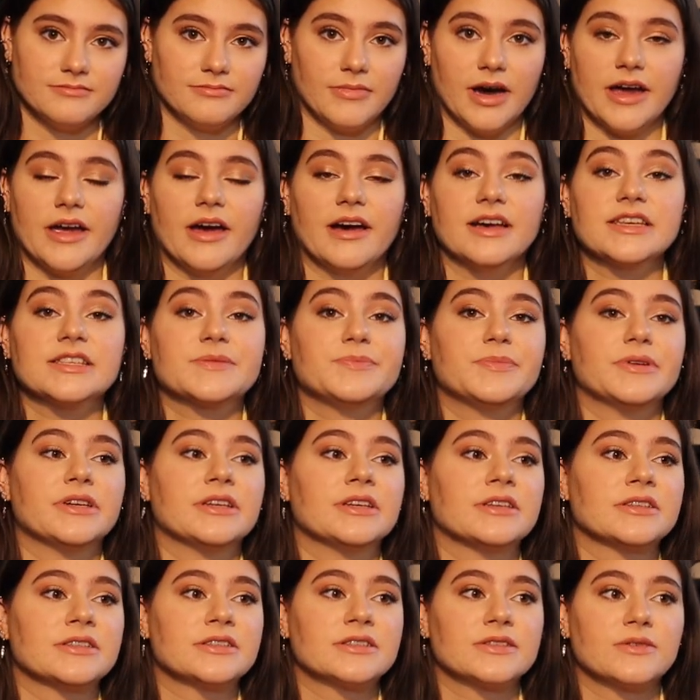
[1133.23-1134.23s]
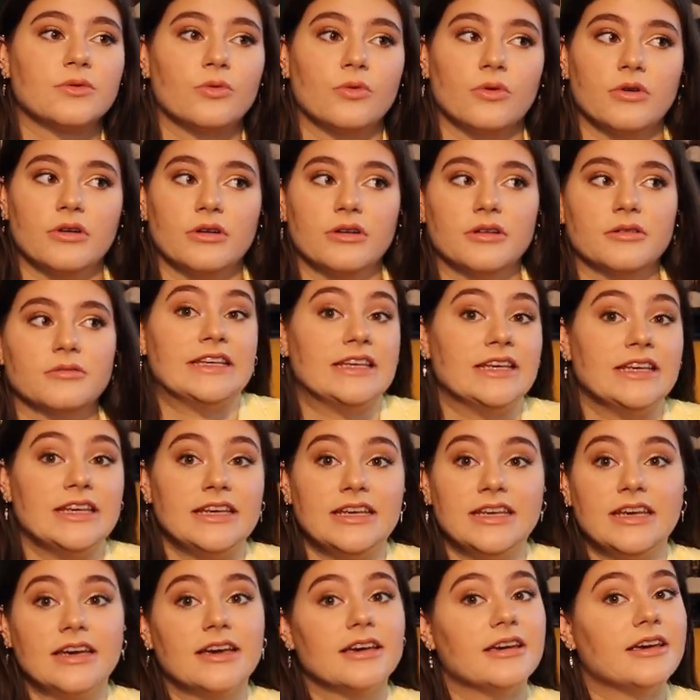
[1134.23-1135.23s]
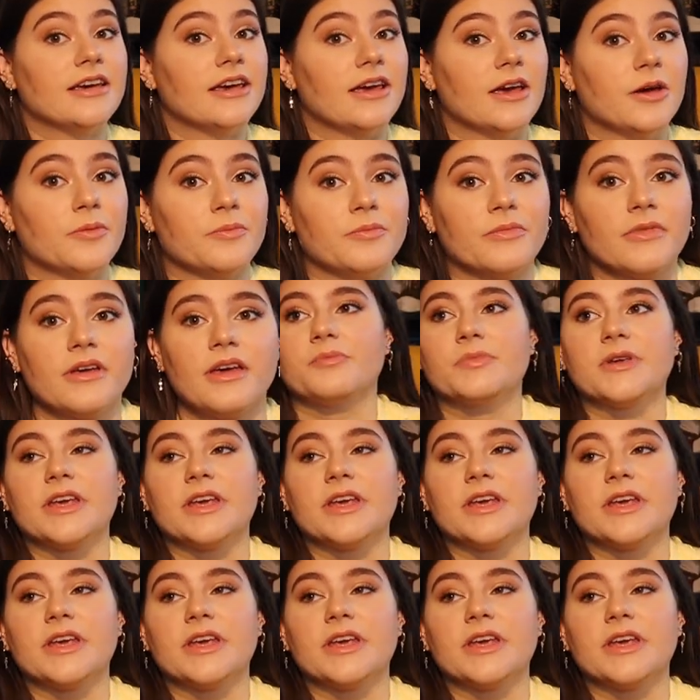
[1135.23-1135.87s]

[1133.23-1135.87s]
my husband, or he, him,